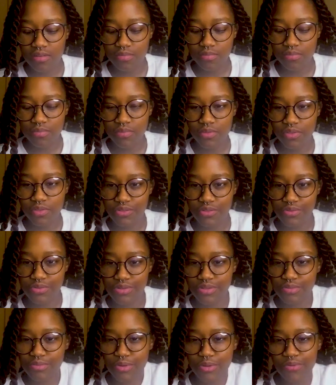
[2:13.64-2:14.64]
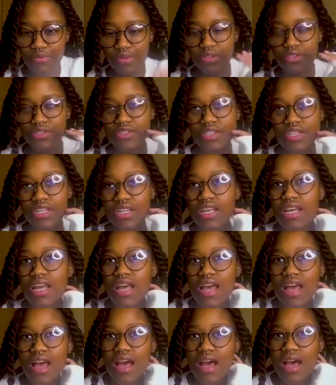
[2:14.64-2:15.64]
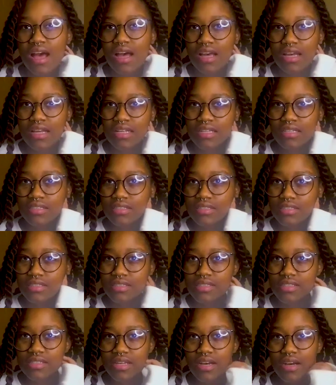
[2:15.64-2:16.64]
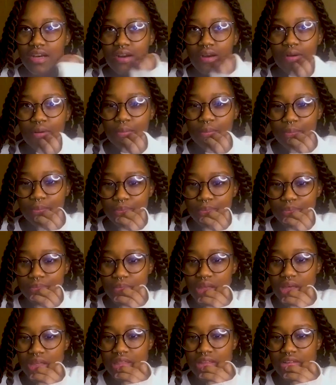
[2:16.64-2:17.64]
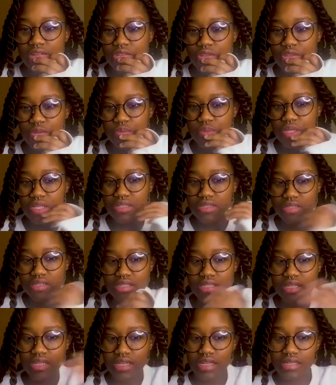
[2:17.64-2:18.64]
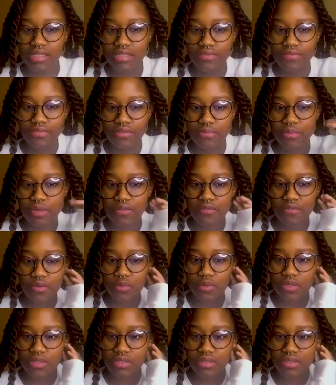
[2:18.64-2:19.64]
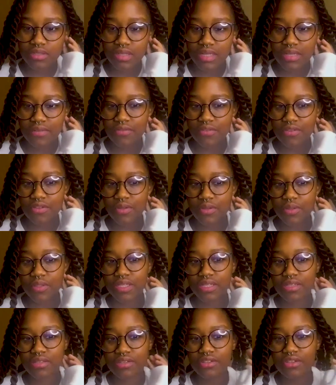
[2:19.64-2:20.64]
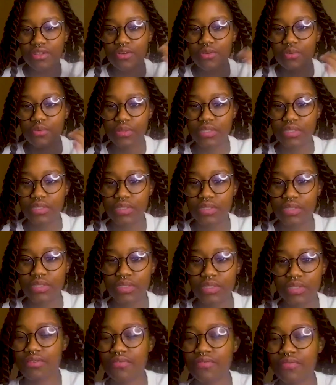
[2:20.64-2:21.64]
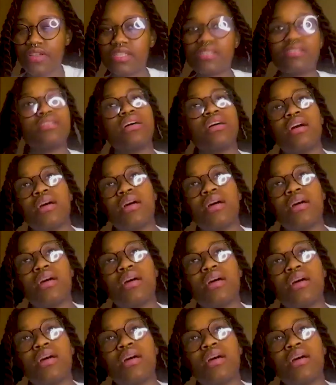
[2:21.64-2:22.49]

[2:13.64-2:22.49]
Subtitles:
lose motivation and I think just being disconnected from everyone even though we still have FaceTime and social